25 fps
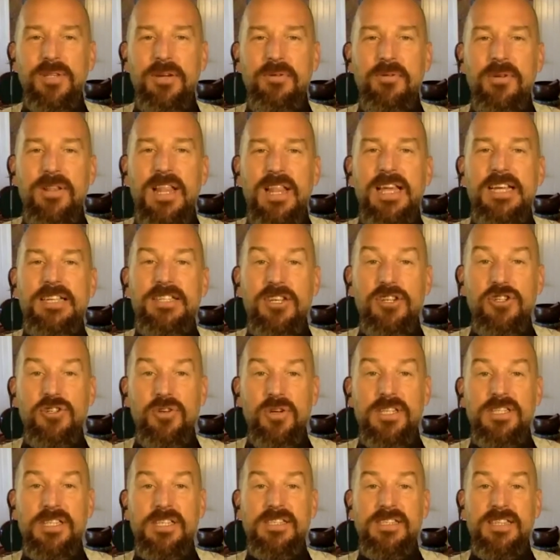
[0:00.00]
lazy
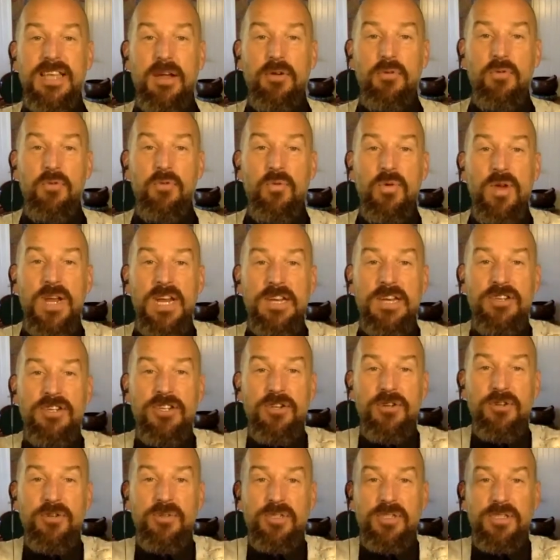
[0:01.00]
choices that
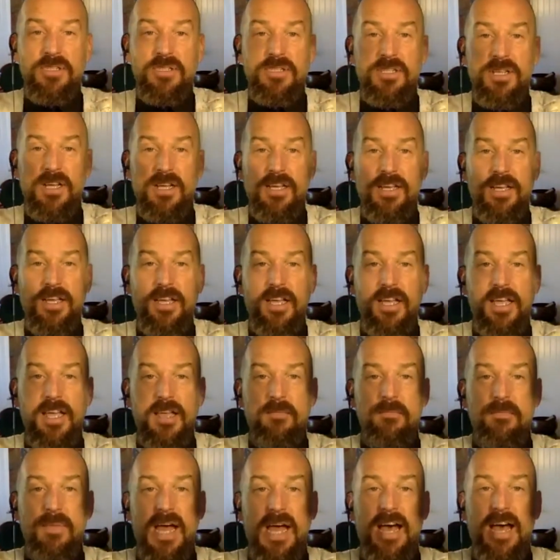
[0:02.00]
reduce
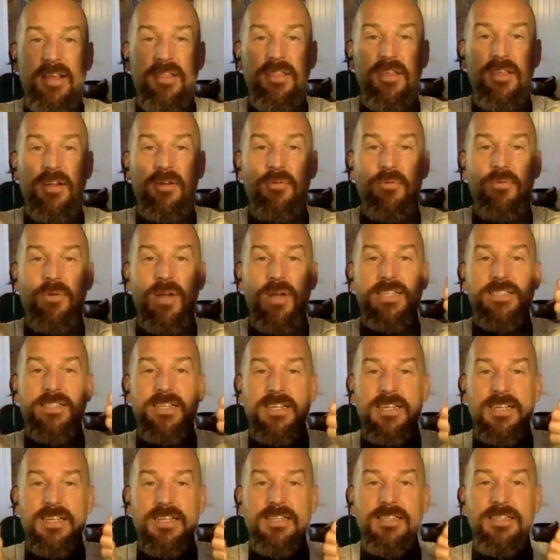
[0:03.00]
empathic
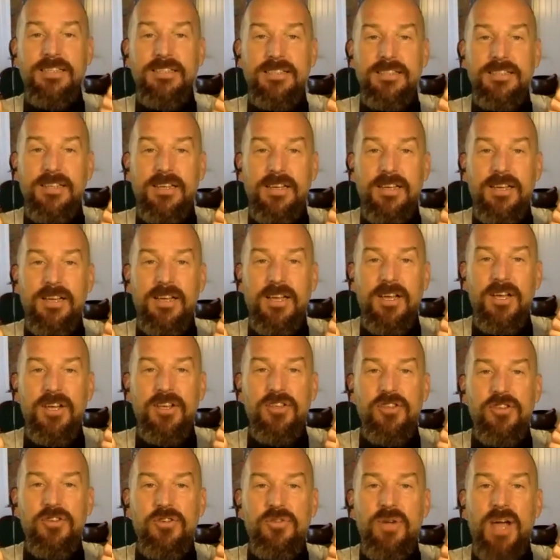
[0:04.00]
resonance,
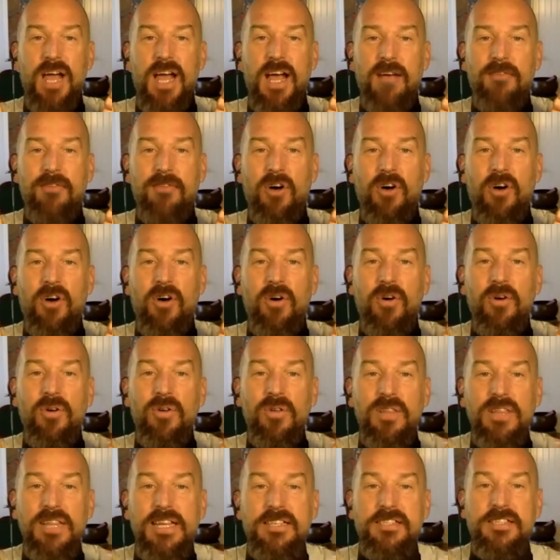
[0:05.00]
you have a
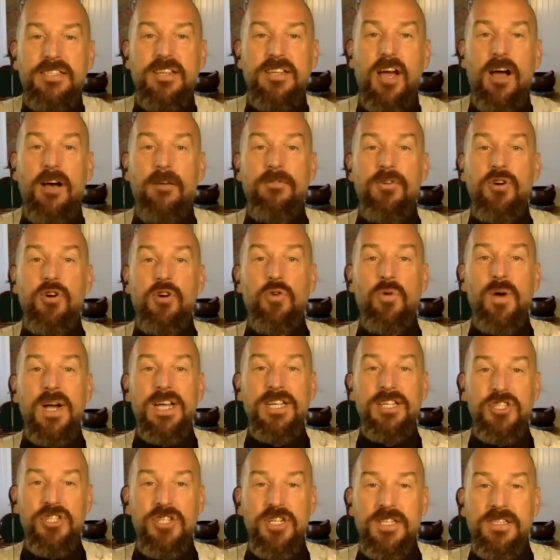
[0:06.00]
whole list of
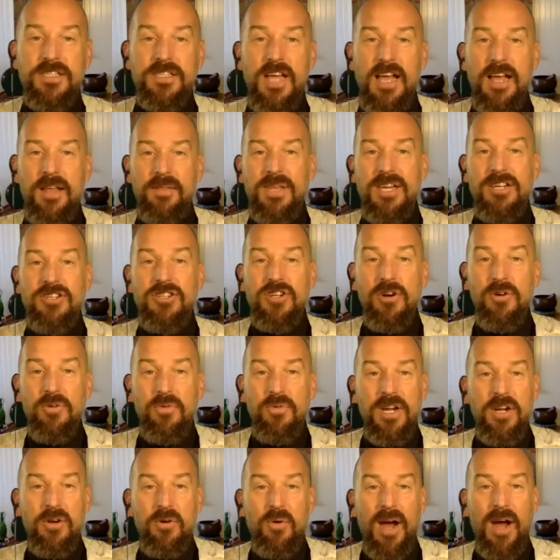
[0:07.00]
questions that don't
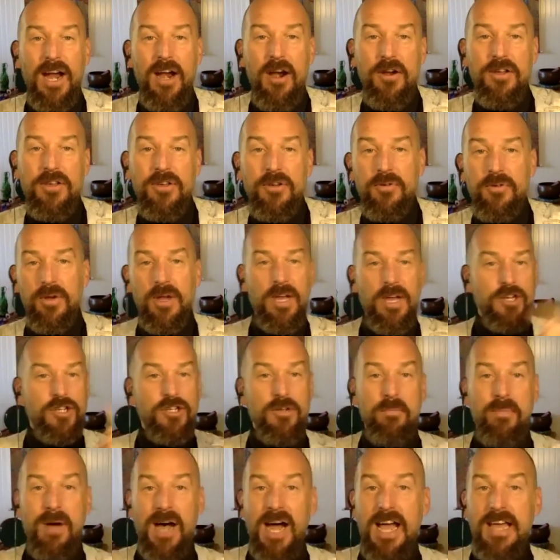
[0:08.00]
require you to
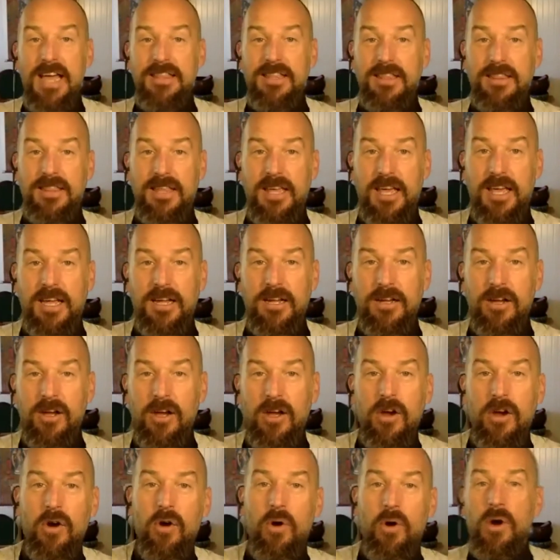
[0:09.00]
buy the thing
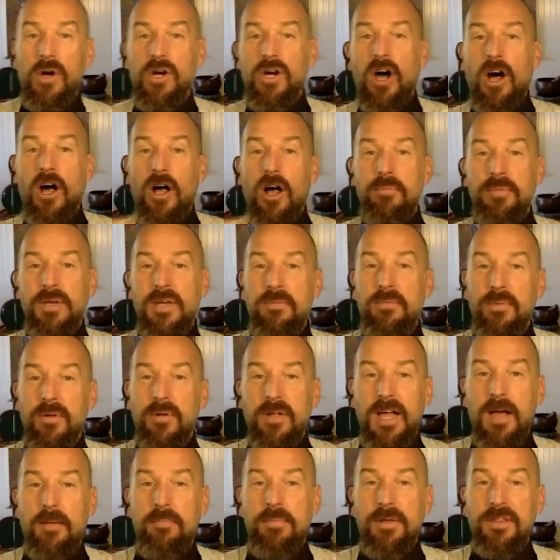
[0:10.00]
or call people
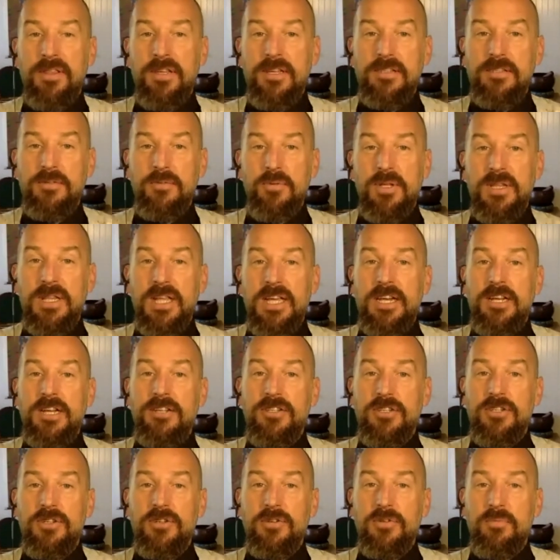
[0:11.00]
epithets related
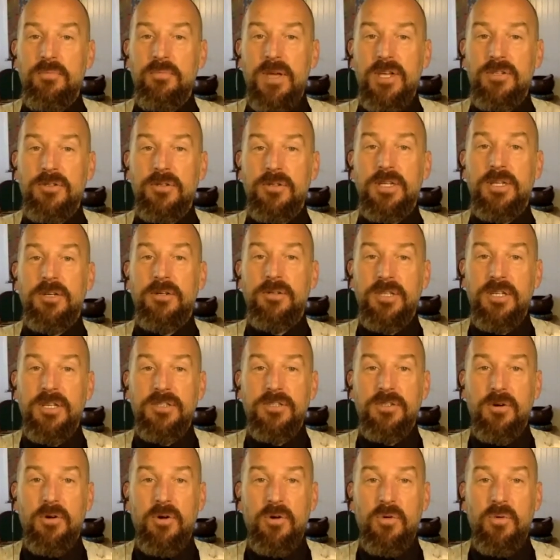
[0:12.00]
to mental illness
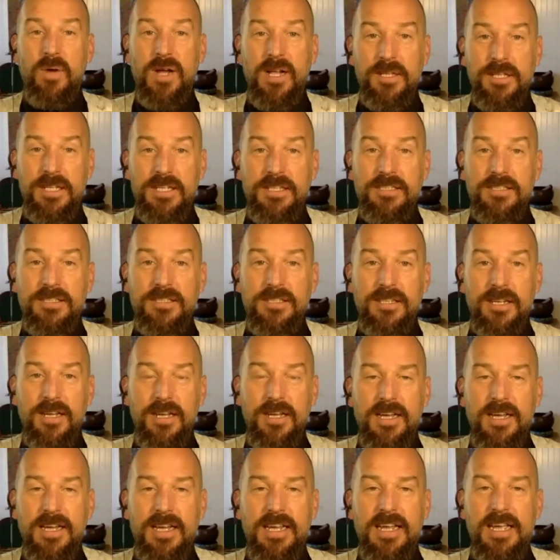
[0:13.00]
or wellness.
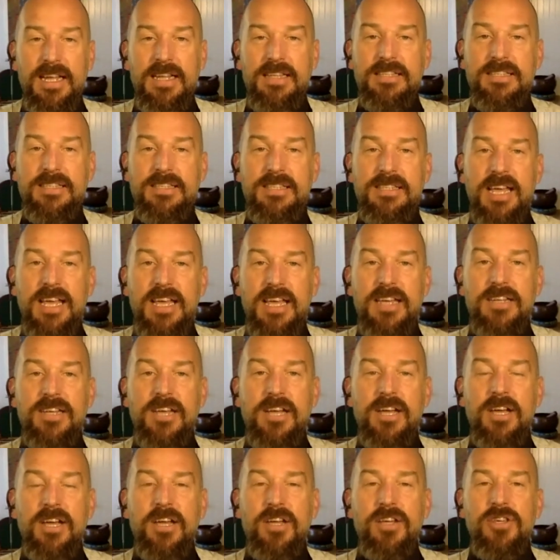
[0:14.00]
Instead,
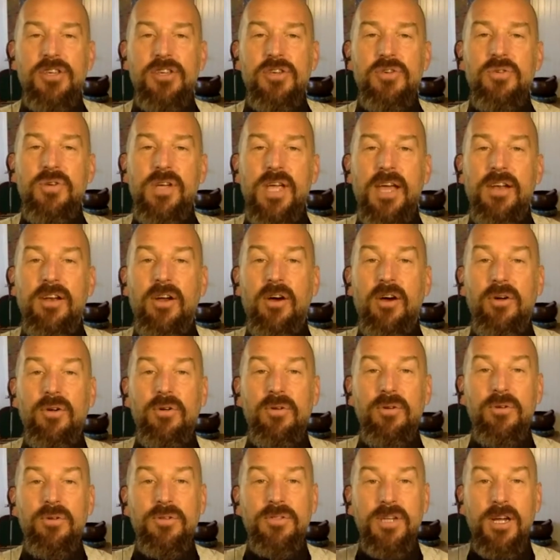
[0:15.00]
you can
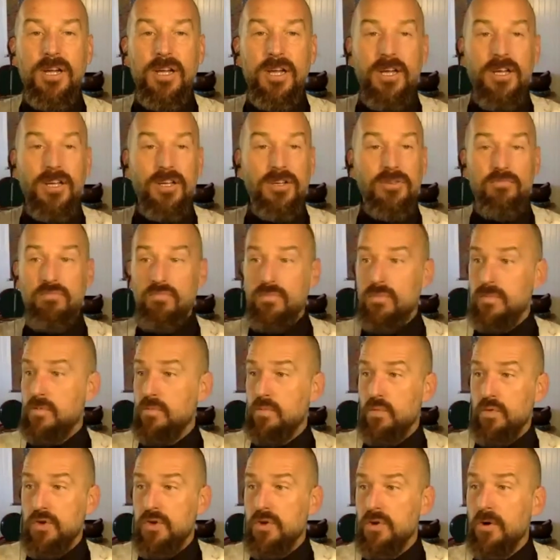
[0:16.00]
hold
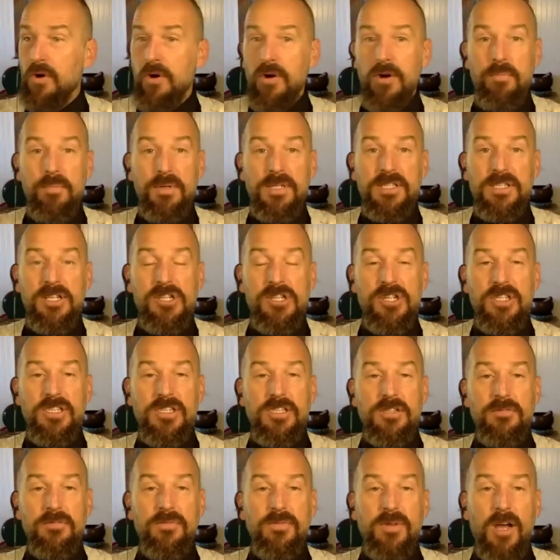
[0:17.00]
your positions
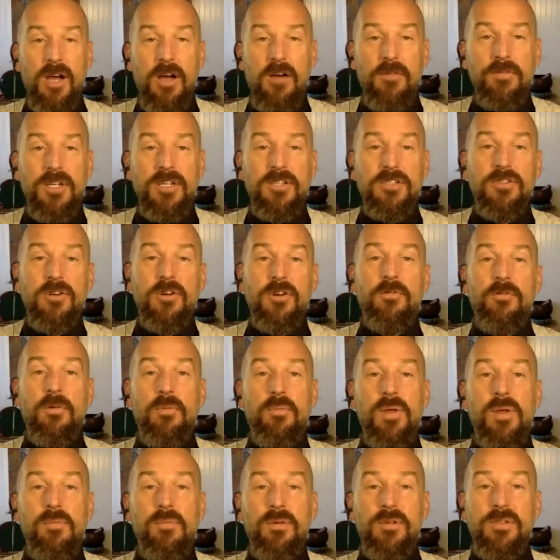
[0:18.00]
of concern for
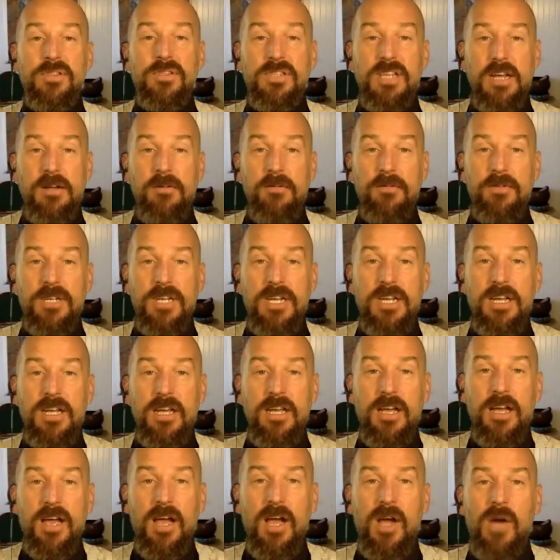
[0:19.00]
people's safety
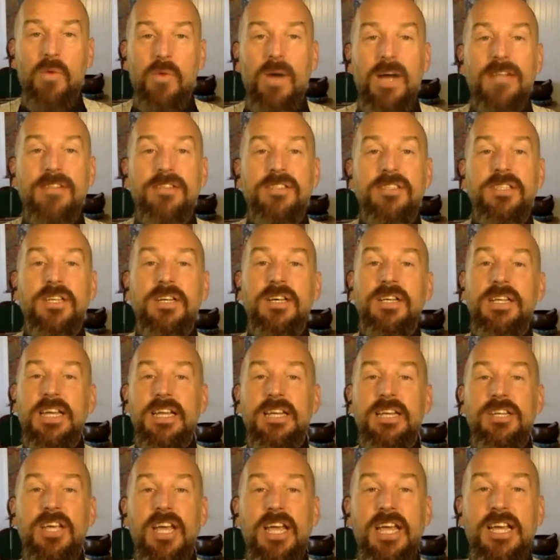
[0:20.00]
while still
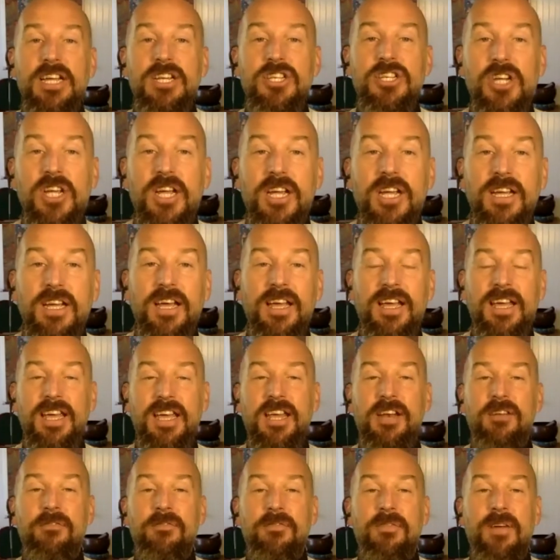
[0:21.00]
engaging in
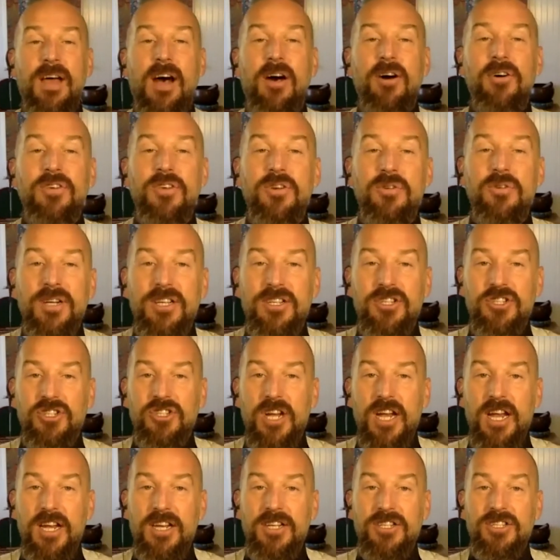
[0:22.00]
a value
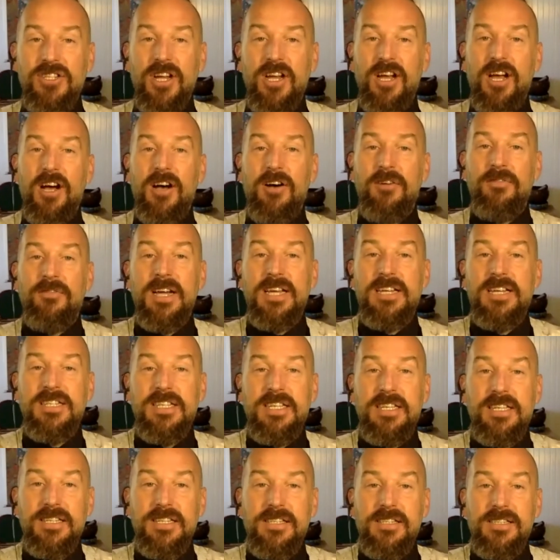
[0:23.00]
exchange of
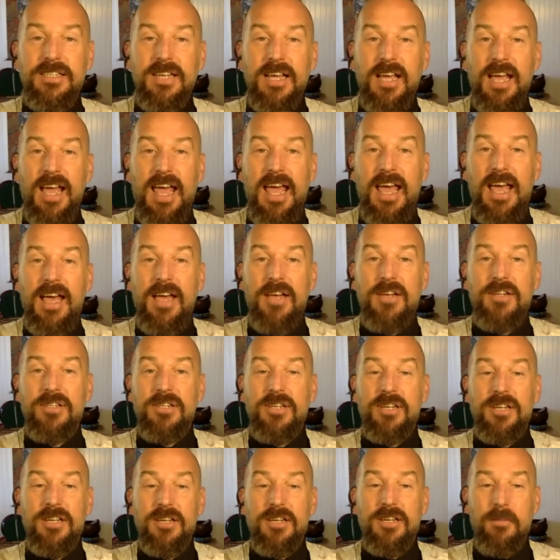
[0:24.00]
ideas and
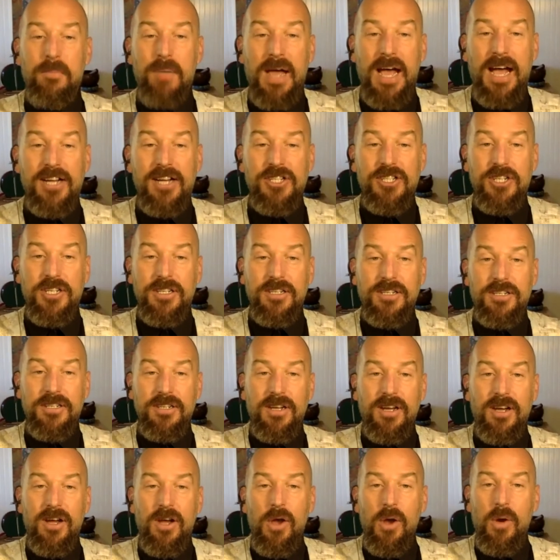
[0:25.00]
compassion.
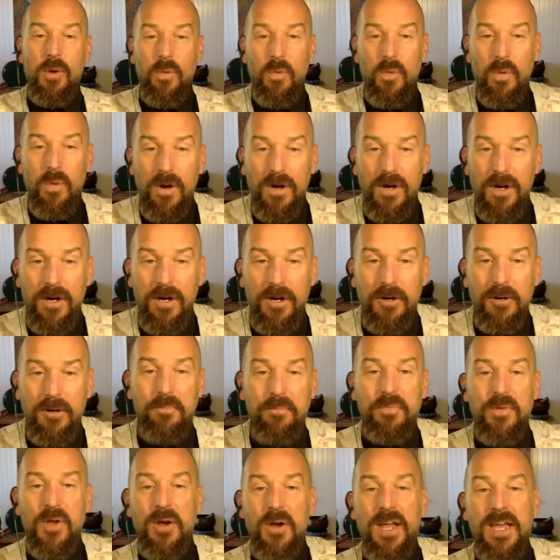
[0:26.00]
Whoa.
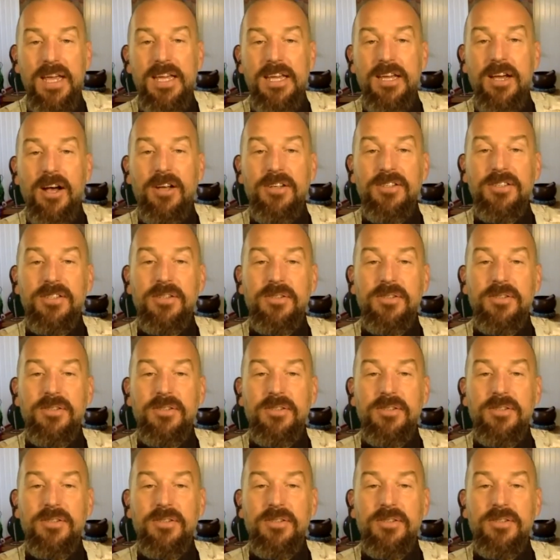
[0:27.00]
Okay, he also